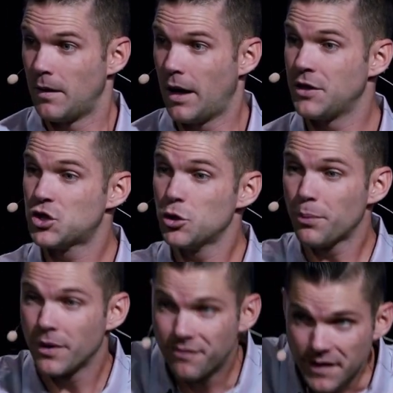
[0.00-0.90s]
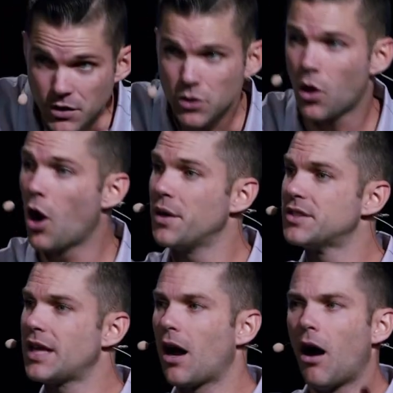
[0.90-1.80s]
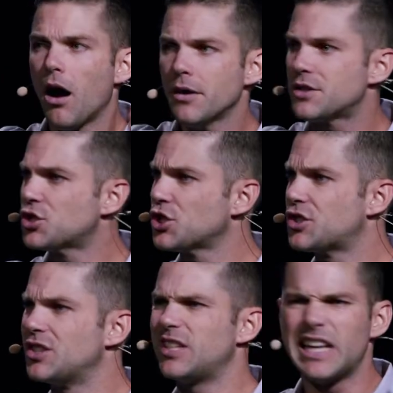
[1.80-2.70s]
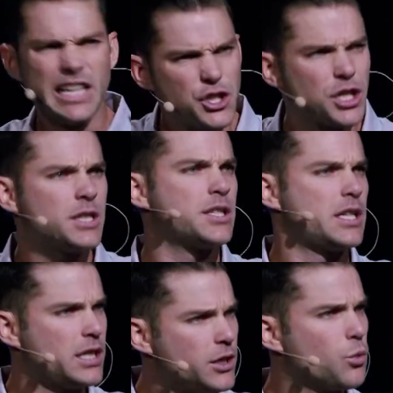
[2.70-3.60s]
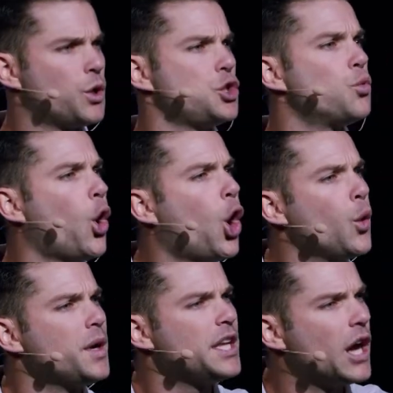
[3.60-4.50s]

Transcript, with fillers: And the superficial heart is that heart that just is itching to hear what you already